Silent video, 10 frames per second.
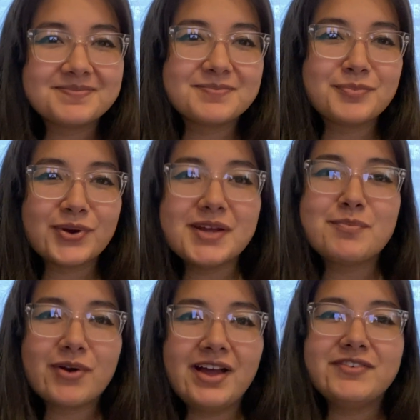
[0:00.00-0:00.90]
pretty
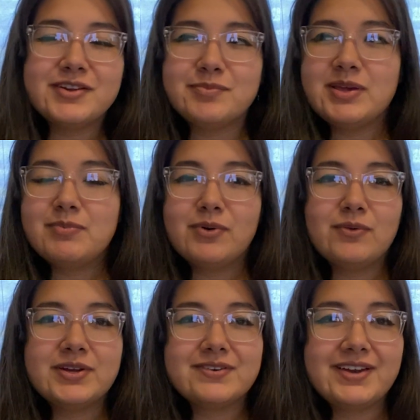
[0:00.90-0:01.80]
private people.
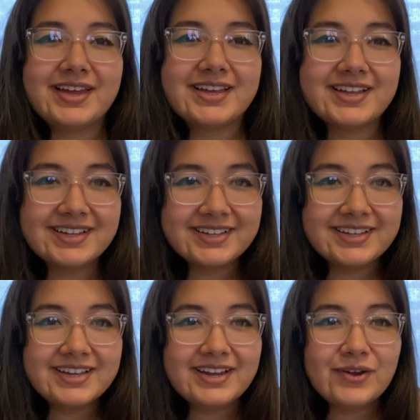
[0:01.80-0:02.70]
We
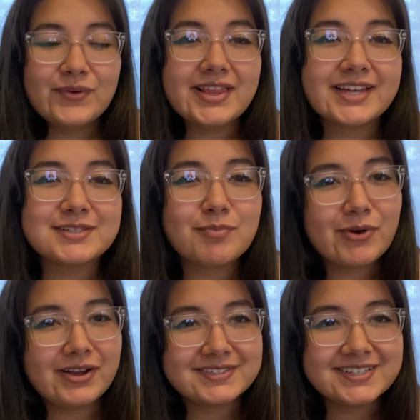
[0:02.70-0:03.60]
like to
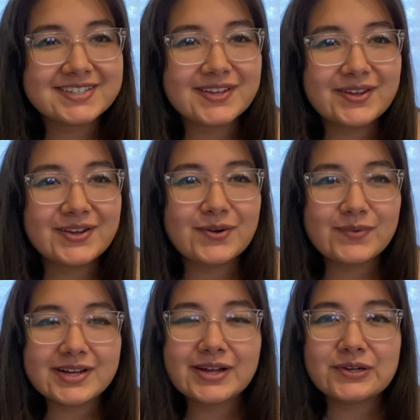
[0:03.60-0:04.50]
process, you know,
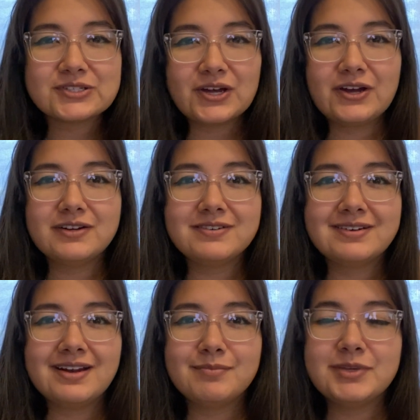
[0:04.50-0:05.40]
what goes on
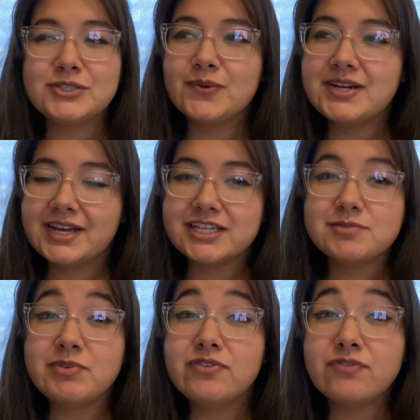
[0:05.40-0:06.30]
between us
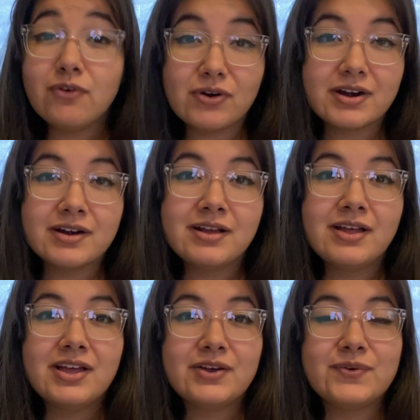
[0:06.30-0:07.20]
before
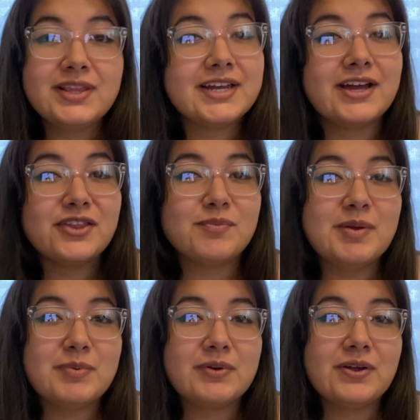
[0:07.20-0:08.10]
we let other
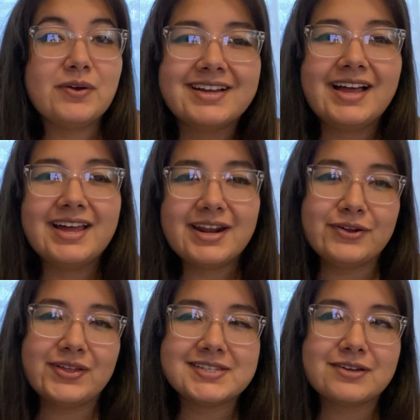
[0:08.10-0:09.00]
people know. And I
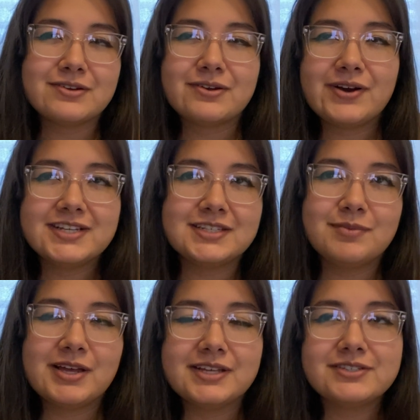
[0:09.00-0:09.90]
know that sounds crazy
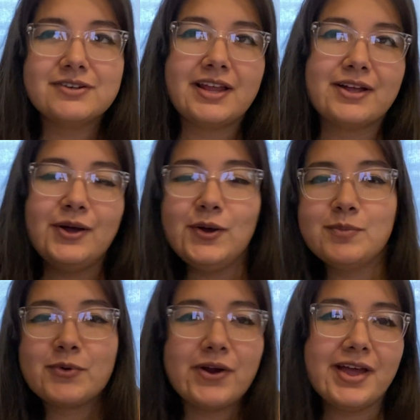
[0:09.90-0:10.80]
because you're like, oh,
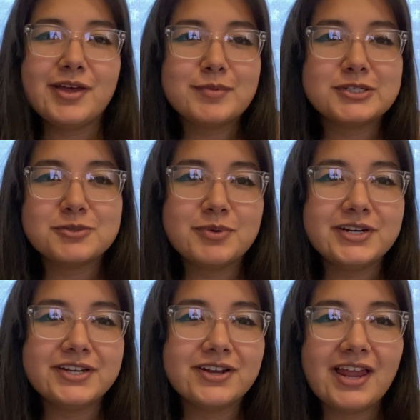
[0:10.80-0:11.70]
Mariah, but you're
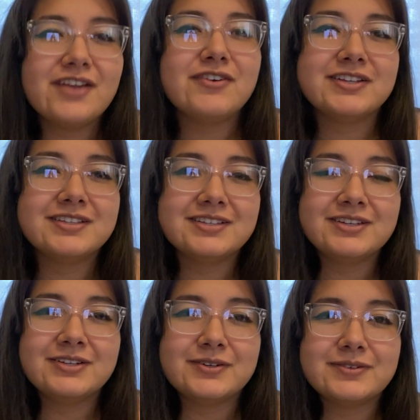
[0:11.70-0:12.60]
putting your life on,
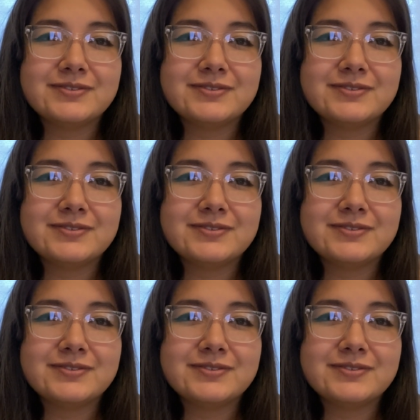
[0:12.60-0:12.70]
you know,